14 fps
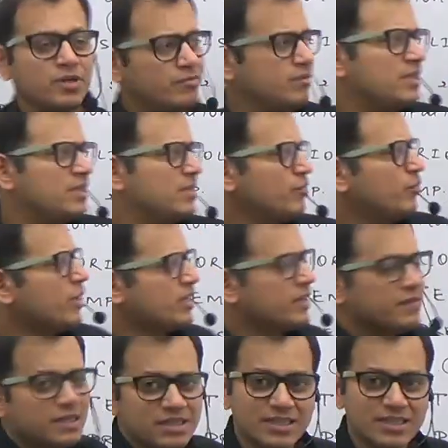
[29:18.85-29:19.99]
with
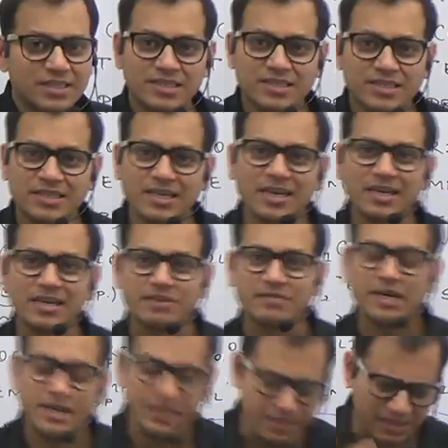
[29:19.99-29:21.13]
whatever the changes are
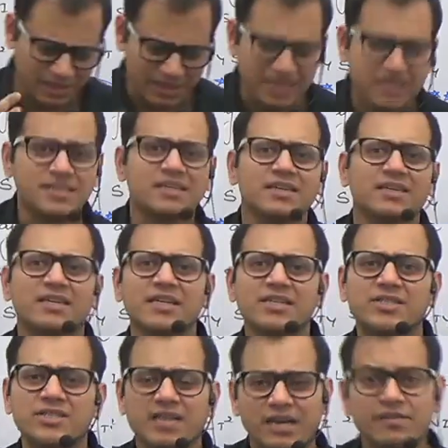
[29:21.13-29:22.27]
required. In the next
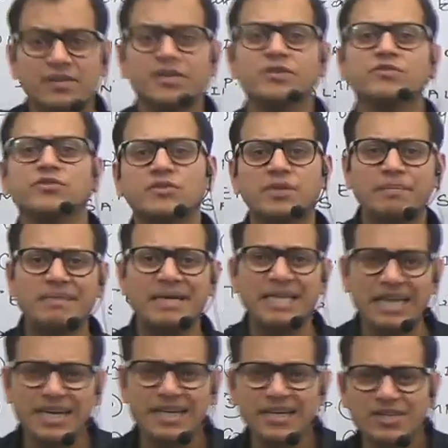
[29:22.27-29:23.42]
lecture, I will give you the mail
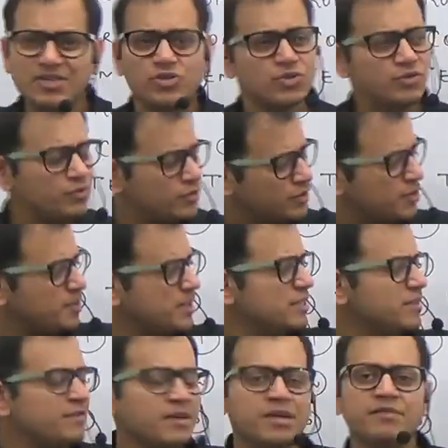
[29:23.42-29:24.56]
ID also
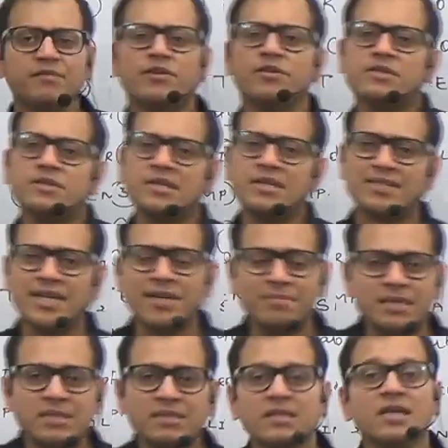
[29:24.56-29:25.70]
specifically for this
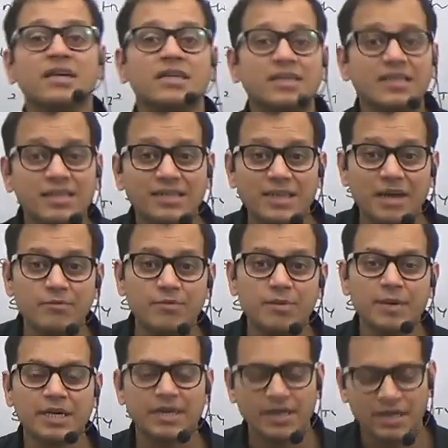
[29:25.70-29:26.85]
assignments. Till the time we
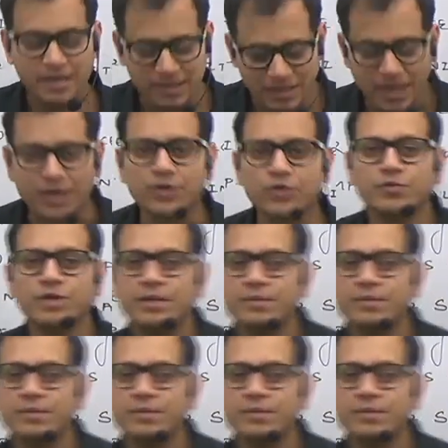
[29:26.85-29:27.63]
meet again, thank you very